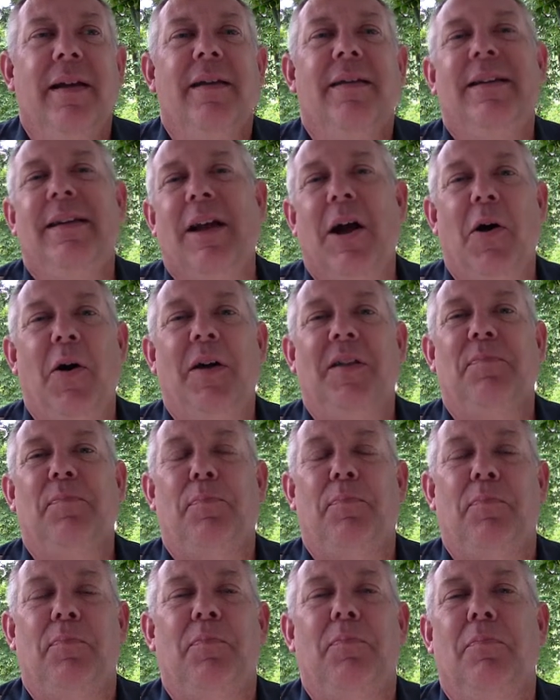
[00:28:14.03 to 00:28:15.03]
you know, its
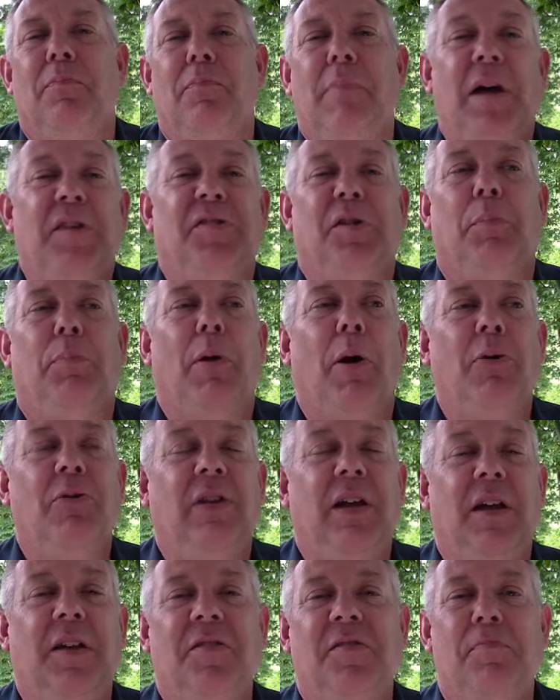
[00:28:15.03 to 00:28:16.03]
muscle
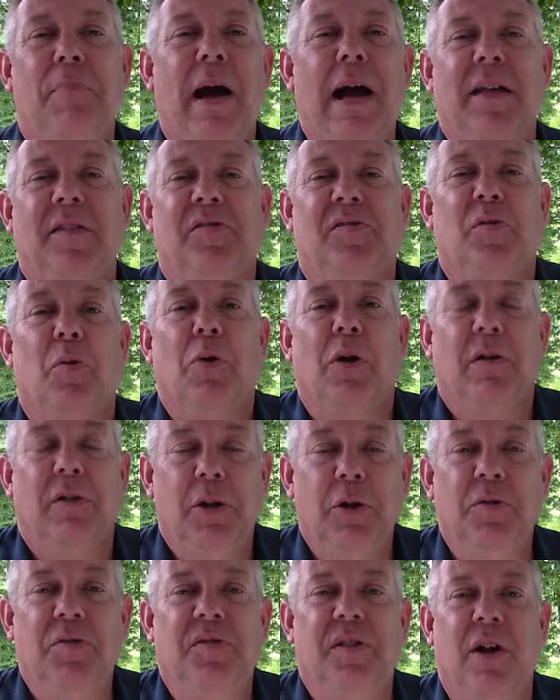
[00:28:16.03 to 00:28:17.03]
proteins might sort of
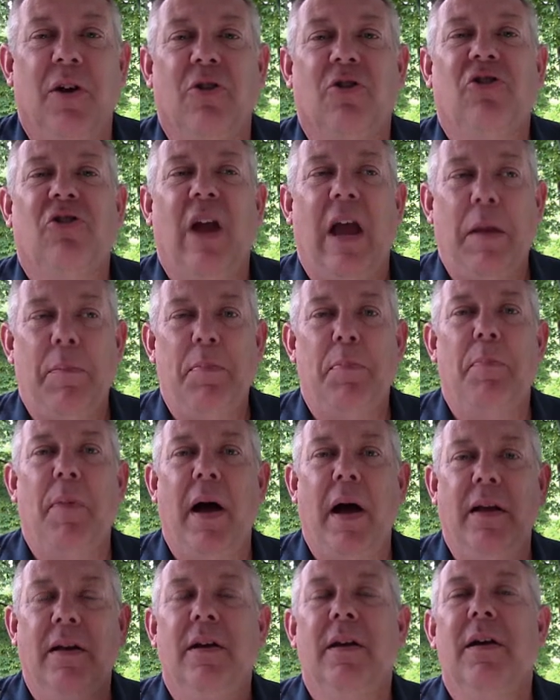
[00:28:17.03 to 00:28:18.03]
lose their shape,
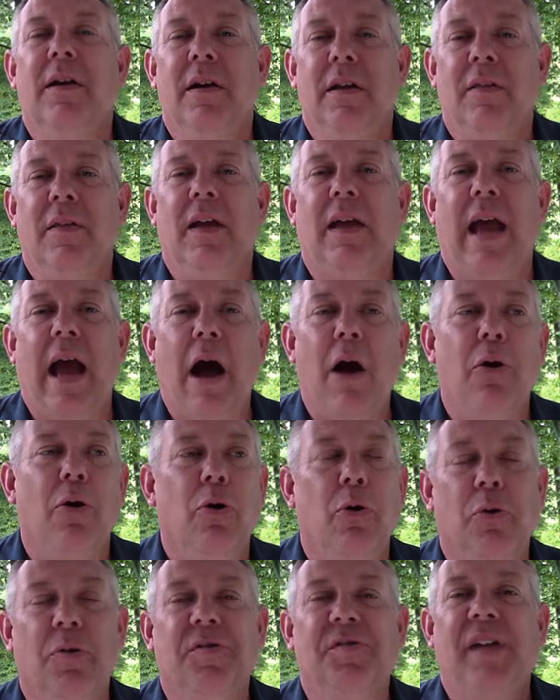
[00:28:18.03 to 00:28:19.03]
but the cow
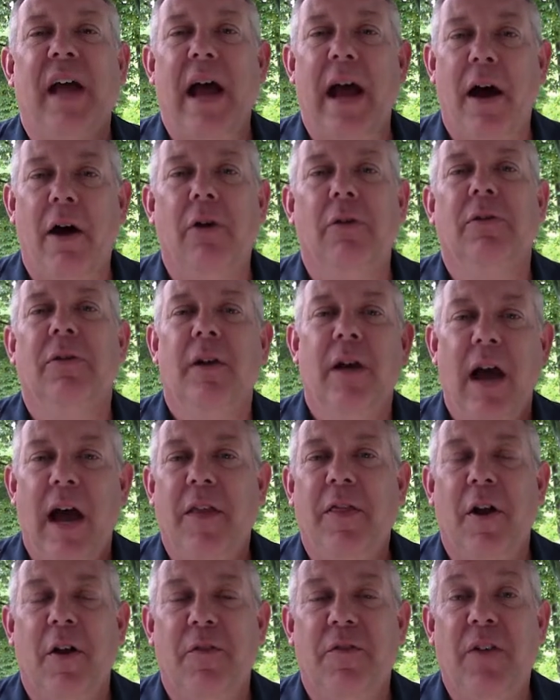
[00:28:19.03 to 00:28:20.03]
cools down
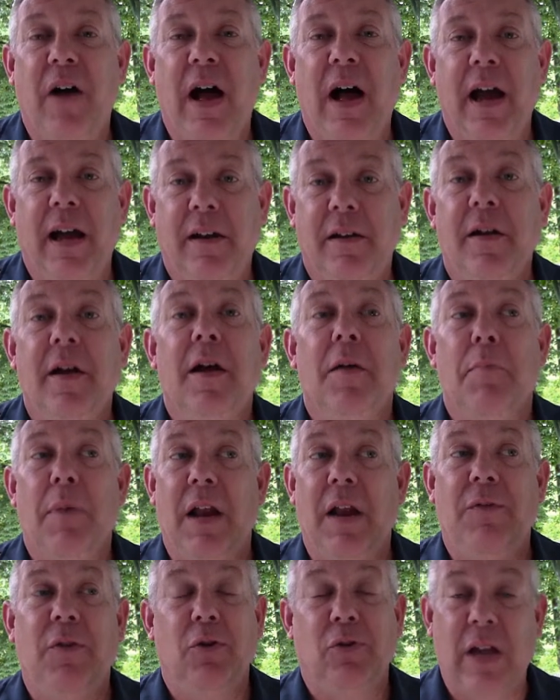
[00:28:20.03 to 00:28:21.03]
and they're fine.
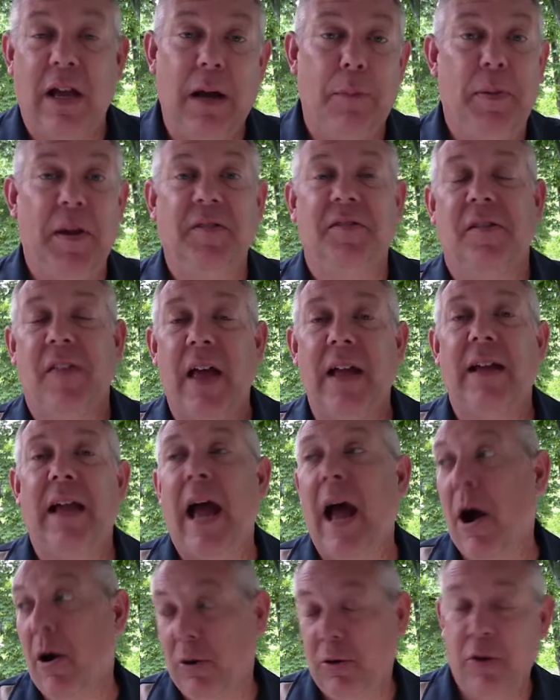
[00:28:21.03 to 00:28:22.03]
But if you take a piece of that
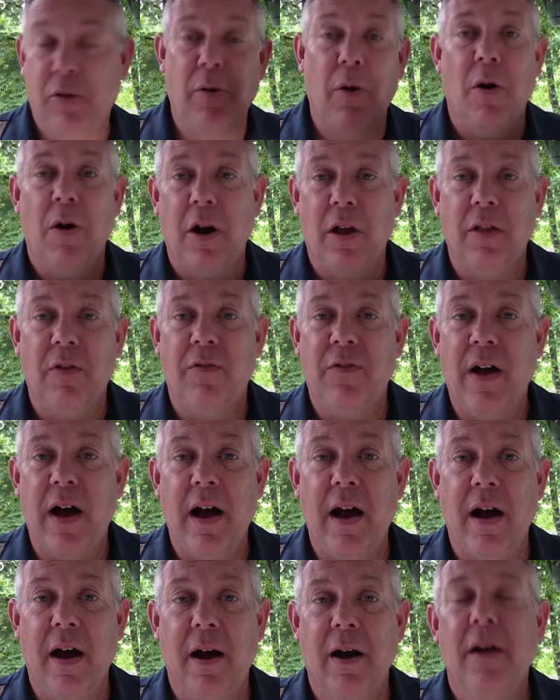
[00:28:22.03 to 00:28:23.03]
cow and you throw it on the
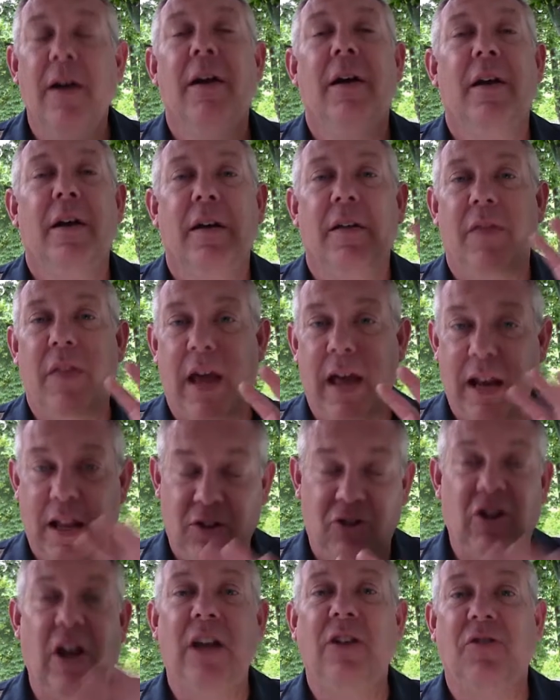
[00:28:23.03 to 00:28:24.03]
fire, then
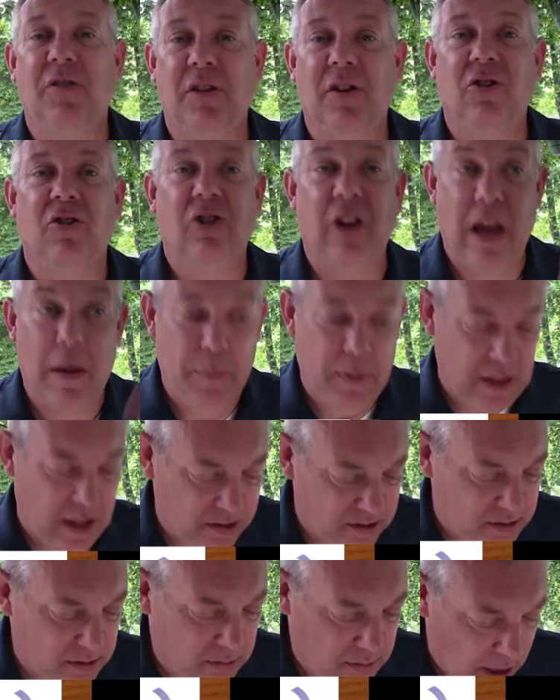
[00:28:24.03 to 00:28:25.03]
it changes its shape and
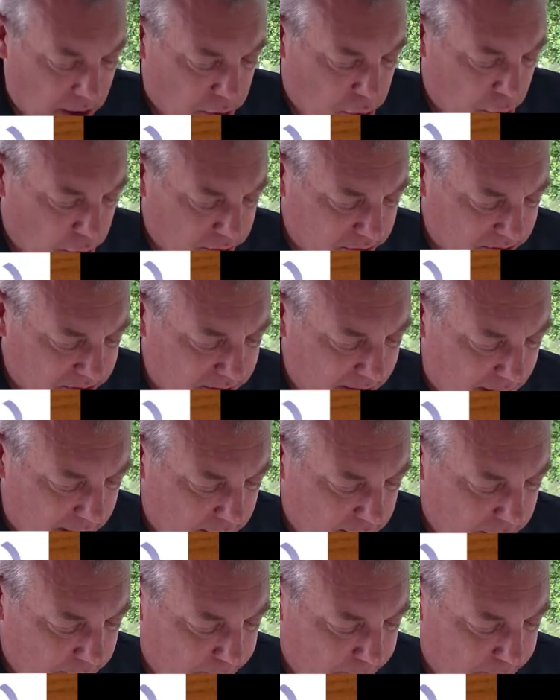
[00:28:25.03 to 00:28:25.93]
that's a cooked steak.